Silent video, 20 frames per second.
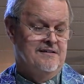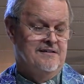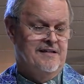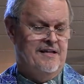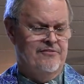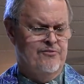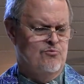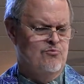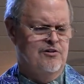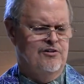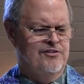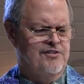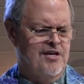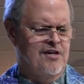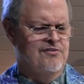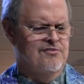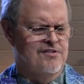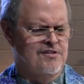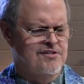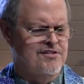Now, the world
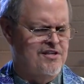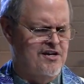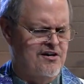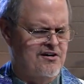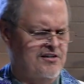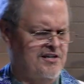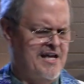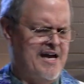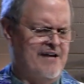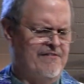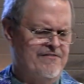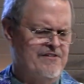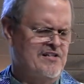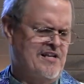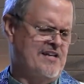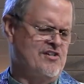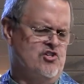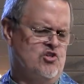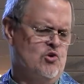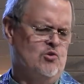tells us that our life is
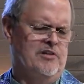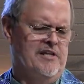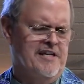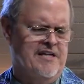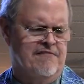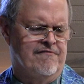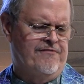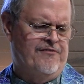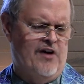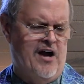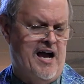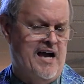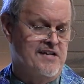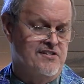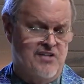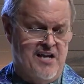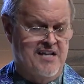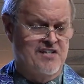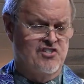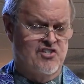like julienne
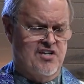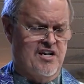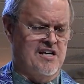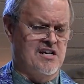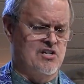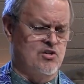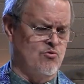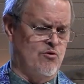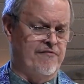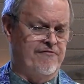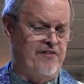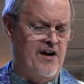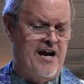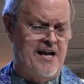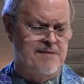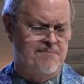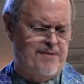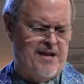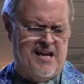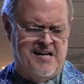fries, eggs sticking to a
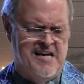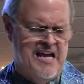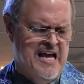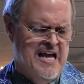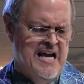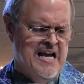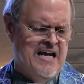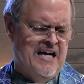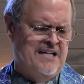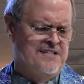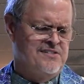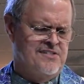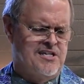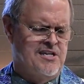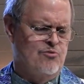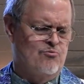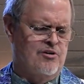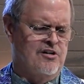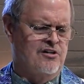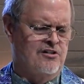frying pan,
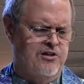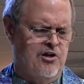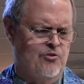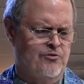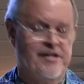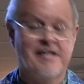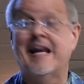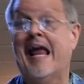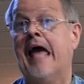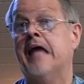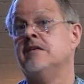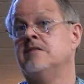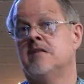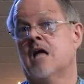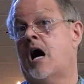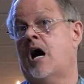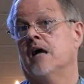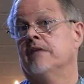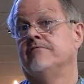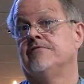unsequined clothing, and
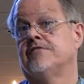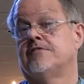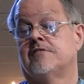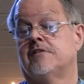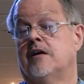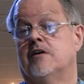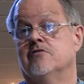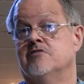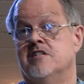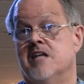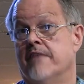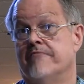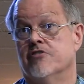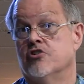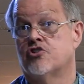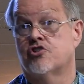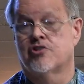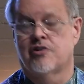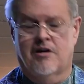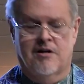knives that are never
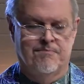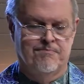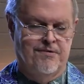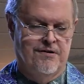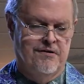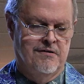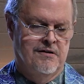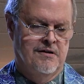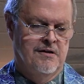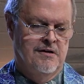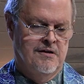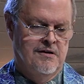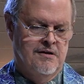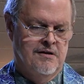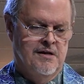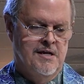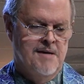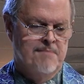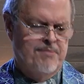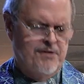sharp.
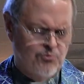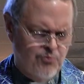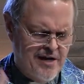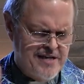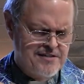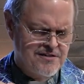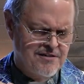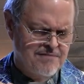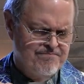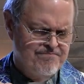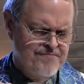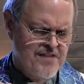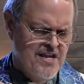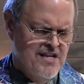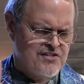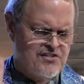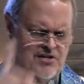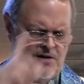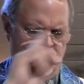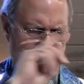But wait,
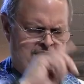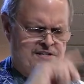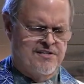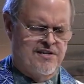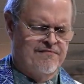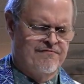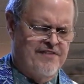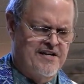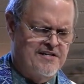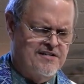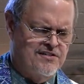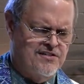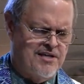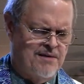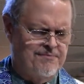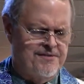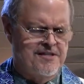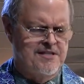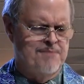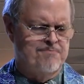someone has invented
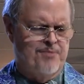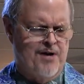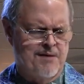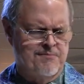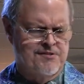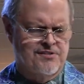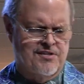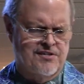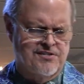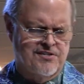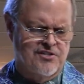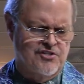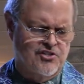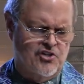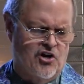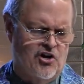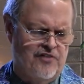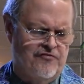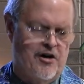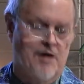something that promises to
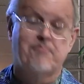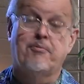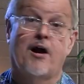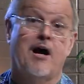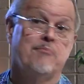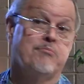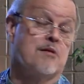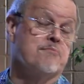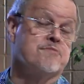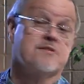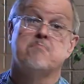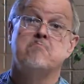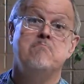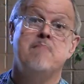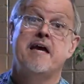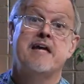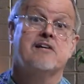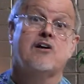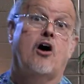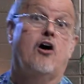solve our problems,
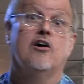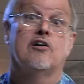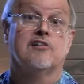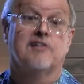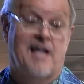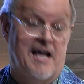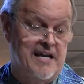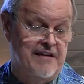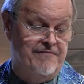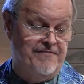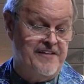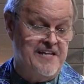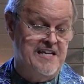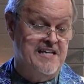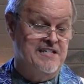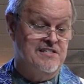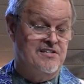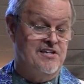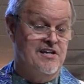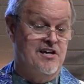make our life
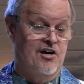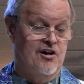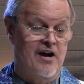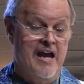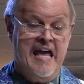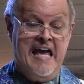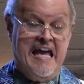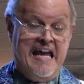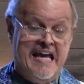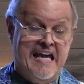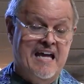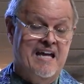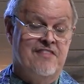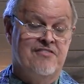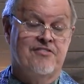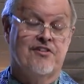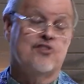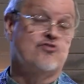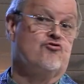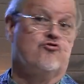easier,
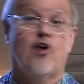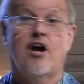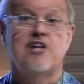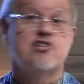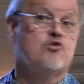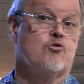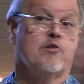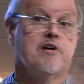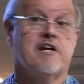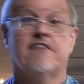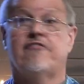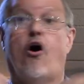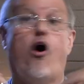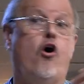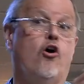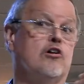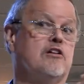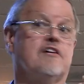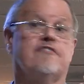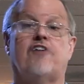end the drudgery of
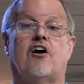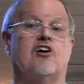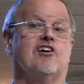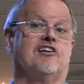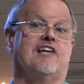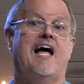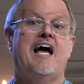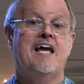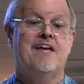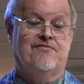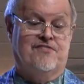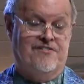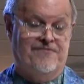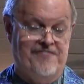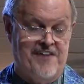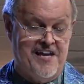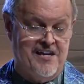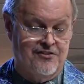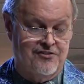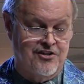all of our life's
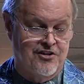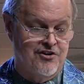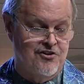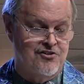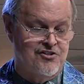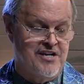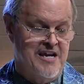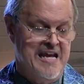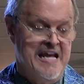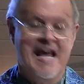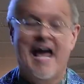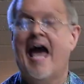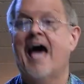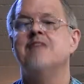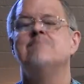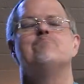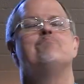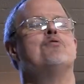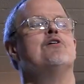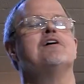failures,
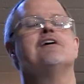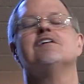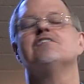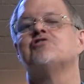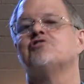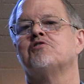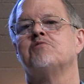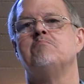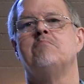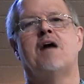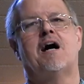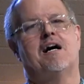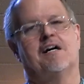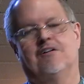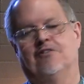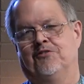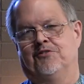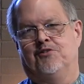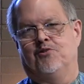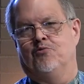and bring a
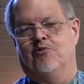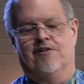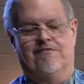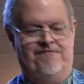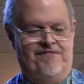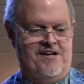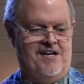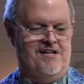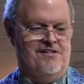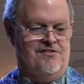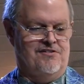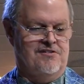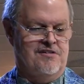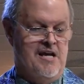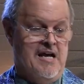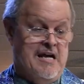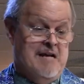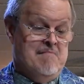smile to our face.